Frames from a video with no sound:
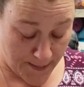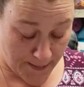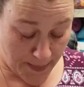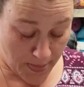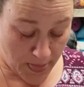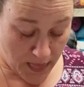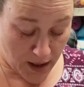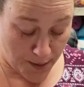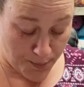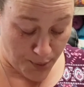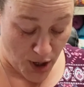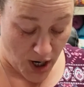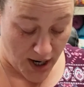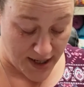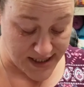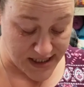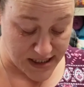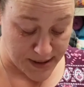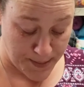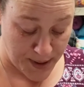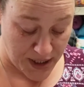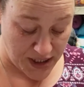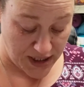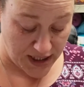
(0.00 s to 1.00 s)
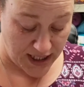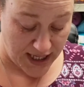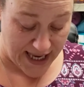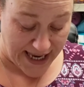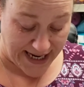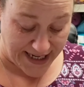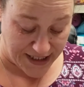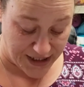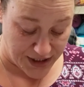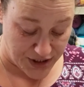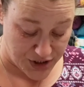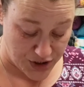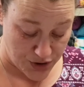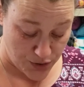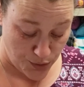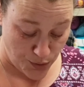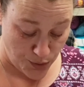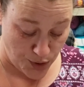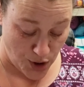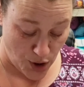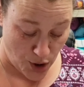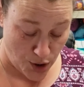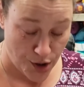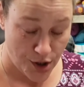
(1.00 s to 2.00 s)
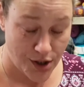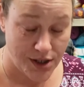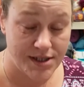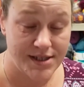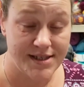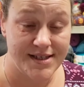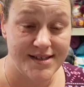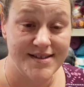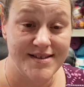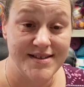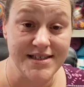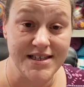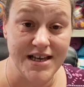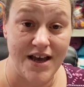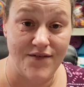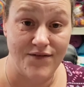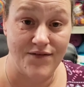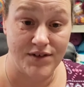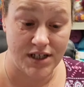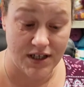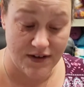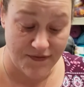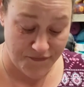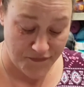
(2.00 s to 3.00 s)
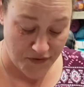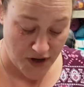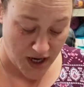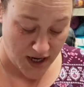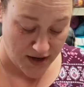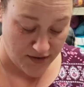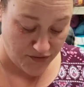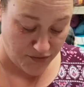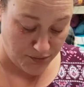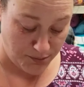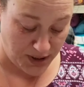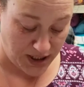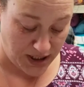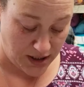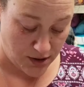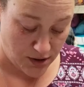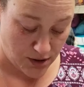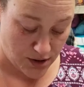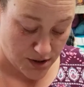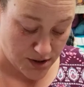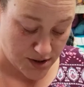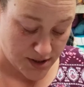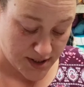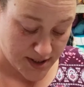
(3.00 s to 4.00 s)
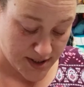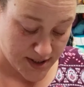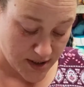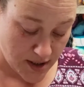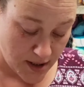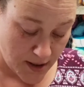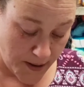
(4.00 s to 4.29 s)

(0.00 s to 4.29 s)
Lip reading: Approximately 82 yards, 75 meters,